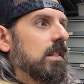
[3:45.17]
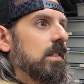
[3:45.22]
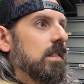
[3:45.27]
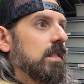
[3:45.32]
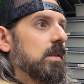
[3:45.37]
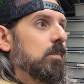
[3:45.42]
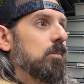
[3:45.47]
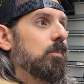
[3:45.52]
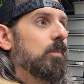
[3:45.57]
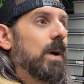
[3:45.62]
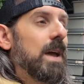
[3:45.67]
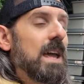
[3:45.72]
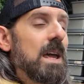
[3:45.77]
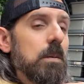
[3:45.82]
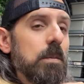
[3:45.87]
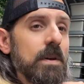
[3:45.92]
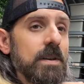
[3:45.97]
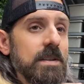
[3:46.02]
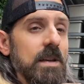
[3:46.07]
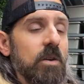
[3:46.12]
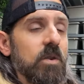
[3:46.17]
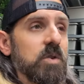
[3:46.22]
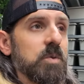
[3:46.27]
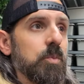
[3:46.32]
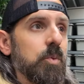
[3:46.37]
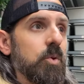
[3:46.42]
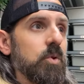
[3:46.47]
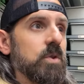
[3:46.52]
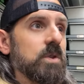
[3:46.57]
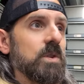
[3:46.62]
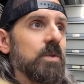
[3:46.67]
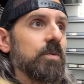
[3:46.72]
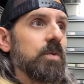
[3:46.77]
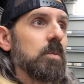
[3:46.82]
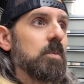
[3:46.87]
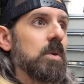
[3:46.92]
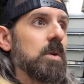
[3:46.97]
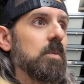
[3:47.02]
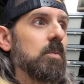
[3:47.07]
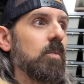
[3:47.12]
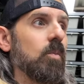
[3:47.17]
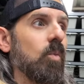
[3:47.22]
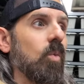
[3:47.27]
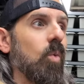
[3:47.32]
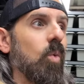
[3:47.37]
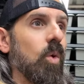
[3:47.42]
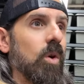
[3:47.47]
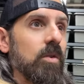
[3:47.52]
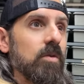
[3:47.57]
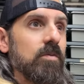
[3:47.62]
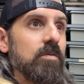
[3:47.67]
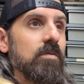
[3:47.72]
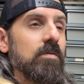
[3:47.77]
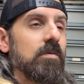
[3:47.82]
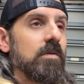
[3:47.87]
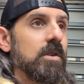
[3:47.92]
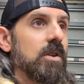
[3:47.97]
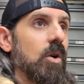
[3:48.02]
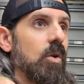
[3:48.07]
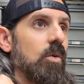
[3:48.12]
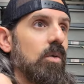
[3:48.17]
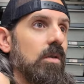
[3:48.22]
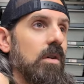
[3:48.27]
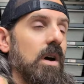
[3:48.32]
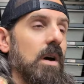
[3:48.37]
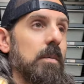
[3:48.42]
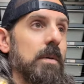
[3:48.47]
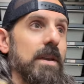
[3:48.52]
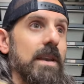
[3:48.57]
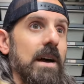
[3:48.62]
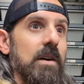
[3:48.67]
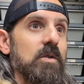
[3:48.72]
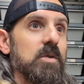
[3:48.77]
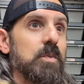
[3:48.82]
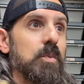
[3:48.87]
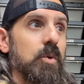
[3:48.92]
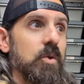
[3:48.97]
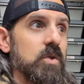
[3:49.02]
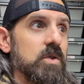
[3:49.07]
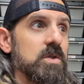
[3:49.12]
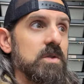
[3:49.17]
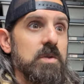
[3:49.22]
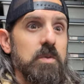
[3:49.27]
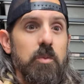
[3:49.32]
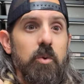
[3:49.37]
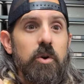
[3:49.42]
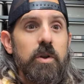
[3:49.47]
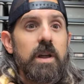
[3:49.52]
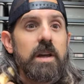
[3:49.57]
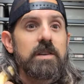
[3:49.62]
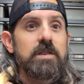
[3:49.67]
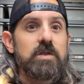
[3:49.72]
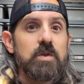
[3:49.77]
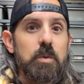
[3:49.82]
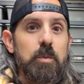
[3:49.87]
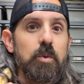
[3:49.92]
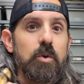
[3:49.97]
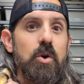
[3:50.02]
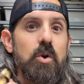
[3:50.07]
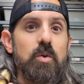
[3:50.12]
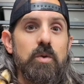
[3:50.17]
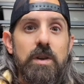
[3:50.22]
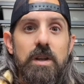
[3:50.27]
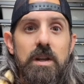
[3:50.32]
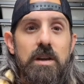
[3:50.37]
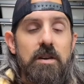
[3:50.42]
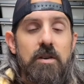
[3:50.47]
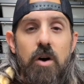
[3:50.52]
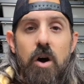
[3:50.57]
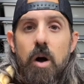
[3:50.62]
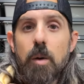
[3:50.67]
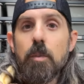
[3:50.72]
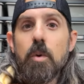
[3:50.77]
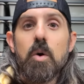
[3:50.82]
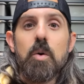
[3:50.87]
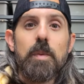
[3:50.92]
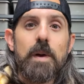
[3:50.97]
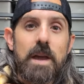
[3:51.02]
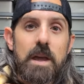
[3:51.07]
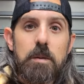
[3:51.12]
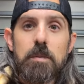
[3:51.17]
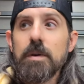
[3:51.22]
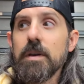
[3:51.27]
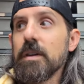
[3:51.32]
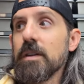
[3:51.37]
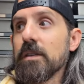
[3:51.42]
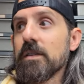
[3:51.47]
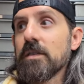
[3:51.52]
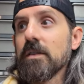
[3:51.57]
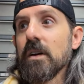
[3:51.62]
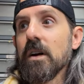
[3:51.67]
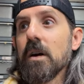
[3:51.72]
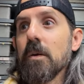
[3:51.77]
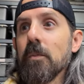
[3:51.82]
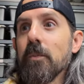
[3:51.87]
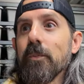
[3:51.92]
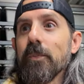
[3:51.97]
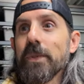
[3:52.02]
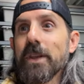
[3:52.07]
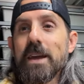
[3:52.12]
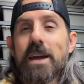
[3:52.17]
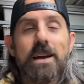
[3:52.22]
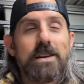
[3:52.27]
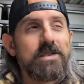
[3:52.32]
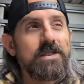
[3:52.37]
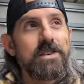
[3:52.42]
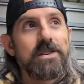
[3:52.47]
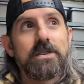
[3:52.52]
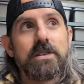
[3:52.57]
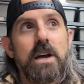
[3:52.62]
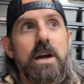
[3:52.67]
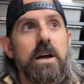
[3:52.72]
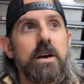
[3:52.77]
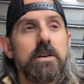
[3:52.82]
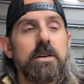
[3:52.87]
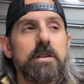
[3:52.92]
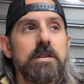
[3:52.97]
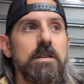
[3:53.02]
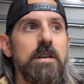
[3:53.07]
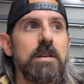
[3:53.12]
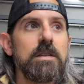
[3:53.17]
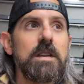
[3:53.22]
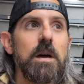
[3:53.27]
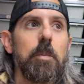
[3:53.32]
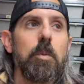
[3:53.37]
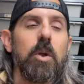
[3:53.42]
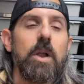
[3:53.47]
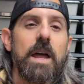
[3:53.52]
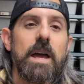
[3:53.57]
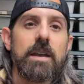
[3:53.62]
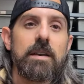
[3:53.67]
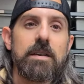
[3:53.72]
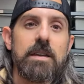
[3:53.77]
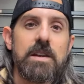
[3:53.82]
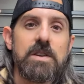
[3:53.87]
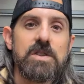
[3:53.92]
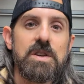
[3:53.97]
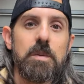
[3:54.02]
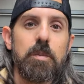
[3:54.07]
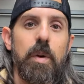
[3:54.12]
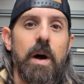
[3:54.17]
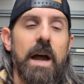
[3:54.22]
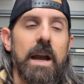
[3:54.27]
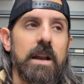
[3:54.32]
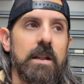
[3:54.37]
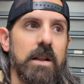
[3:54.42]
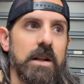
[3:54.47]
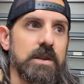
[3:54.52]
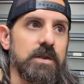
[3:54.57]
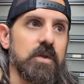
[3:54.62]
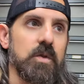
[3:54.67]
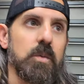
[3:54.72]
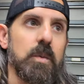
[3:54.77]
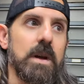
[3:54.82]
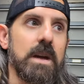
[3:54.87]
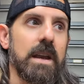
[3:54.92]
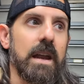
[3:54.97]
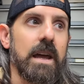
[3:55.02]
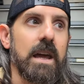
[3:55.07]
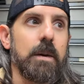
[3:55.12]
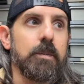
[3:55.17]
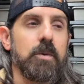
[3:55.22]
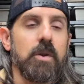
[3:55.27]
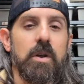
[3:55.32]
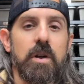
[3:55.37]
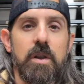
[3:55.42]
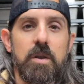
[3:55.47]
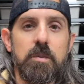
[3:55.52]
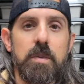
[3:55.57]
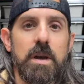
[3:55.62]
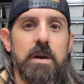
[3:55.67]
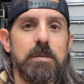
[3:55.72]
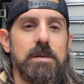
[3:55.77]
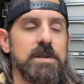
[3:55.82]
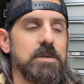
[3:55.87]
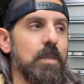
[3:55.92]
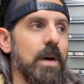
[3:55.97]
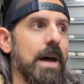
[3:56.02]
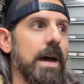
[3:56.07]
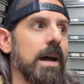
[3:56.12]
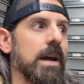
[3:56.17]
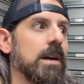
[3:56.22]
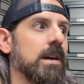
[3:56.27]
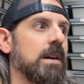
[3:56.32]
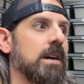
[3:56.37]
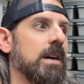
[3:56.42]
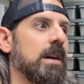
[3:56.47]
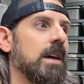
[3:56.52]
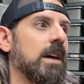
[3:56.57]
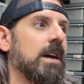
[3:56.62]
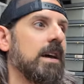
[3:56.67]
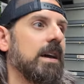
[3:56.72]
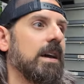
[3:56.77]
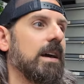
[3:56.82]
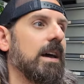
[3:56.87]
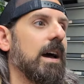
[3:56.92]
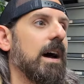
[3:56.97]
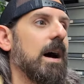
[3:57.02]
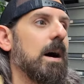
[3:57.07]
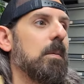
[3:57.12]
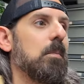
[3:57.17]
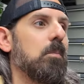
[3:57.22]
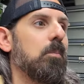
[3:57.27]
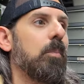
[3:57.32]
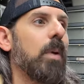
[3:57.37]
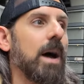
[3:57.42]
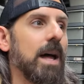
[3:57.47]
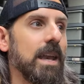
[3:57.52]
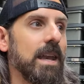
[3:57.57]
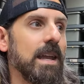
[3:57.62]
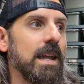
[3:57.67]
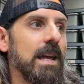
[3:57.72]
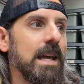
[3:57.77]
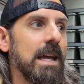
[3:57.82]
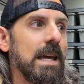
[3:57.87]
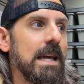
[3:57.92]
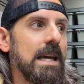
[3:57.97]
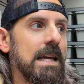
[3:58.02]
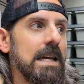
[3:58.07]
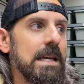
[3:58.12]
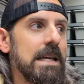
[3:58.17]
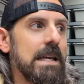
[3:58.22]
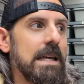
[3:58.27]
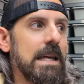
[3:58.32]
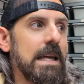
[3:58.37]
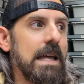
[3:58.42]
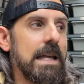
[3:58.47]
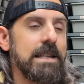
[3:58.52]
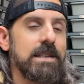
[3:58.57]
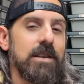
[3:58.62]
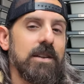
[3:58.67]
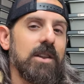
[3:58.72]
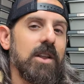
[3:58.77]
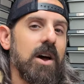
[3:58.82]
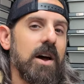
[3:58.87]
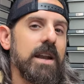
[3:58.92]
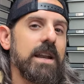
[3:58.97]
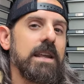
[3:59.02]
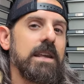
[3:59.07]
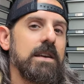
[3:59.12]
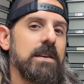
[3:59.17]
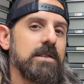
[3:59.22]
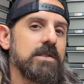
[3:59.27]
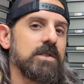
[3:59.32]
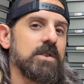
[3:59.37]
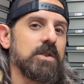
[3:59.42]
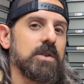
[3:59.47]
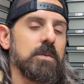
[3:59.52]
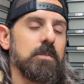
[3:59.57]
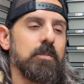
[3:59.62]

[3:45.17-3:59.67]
the babies I was producing from him weren't, I was producing some really nice super OD combo babies. He actually sired a double het DG pied clutch for me, and I kept a lot of the babies back. But it's a lot easier to